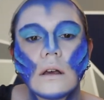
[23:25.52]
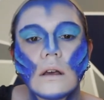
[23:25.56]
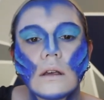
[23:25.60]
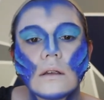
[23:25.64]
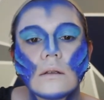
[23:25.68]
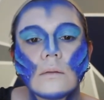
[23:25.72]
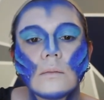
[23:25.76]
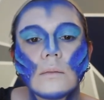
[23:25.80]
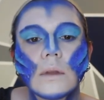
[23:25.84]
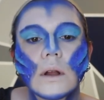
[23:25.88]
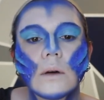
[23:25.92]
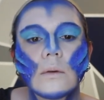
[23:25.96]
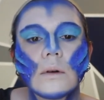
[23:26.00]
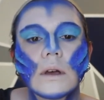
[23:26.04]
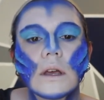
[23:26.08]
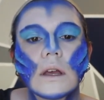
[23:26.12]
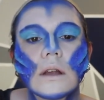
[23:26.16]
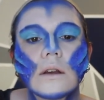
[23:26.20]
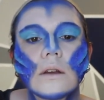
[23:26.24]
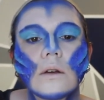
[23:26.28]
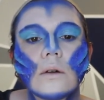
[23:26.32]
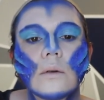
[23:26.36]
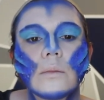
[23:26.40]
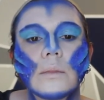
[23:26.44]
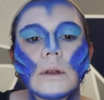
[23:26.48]
Is it blowing
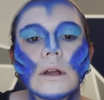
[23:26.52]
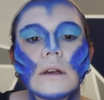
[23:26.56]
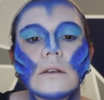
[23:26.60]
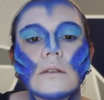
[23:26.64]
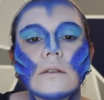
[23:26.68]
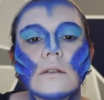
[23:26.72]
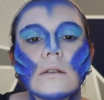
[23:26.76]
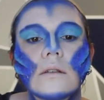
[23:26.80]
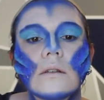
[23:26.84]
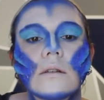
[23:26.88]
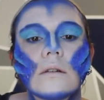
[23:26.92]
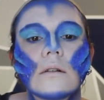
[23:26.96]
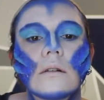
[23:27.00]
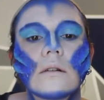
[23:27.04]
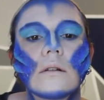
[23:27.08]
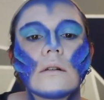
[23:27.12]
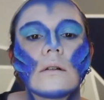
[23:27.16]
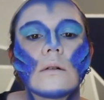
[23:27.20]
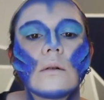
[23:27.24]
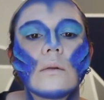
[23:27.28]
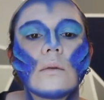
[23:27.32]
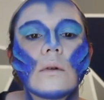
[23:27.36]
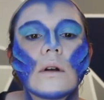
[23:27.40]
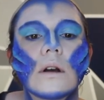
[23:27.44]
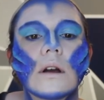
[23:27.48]
at your place?
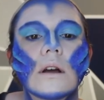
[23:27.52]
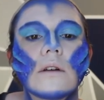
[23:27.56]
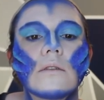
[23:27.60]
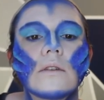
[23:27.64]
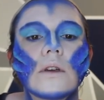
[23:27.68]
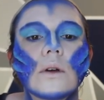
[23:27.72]
Wherever